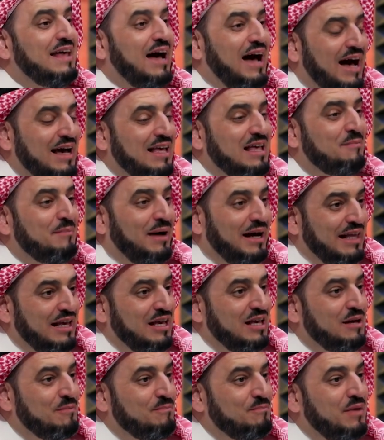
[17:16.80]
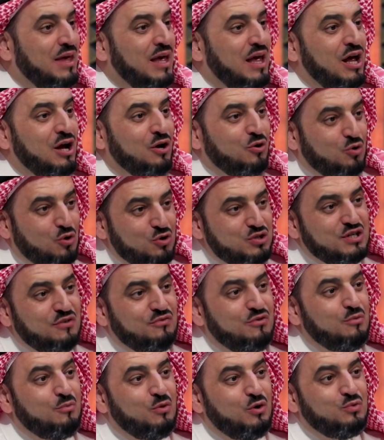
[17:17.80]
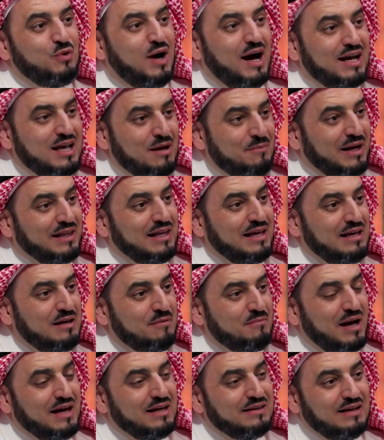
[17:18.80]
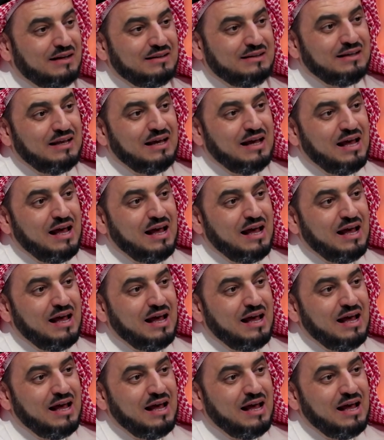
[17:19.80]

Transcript: Because of this, Gustave Le Bon and Will Durant